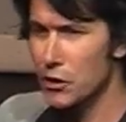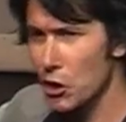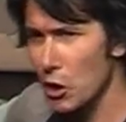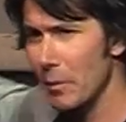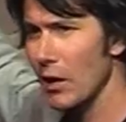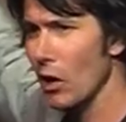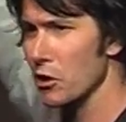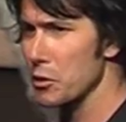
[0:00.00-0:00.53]

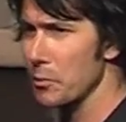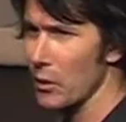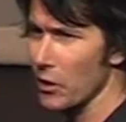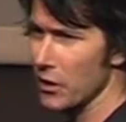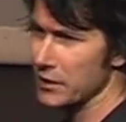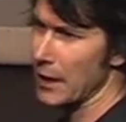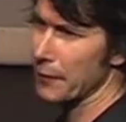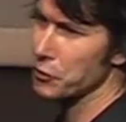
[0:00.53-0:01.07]
Too many
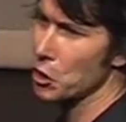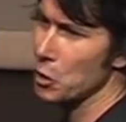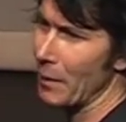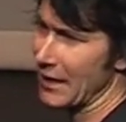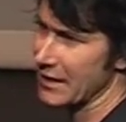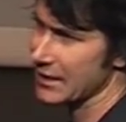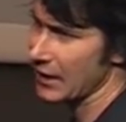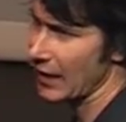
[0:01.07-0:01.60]
entrepreneurs have too
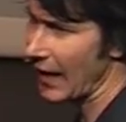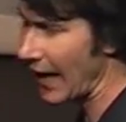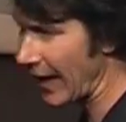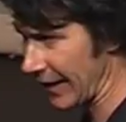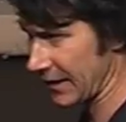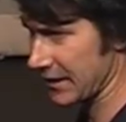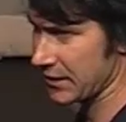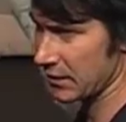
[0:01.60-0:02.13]
much
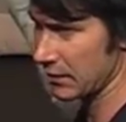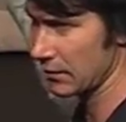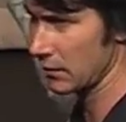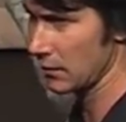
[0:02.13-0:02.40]
angst.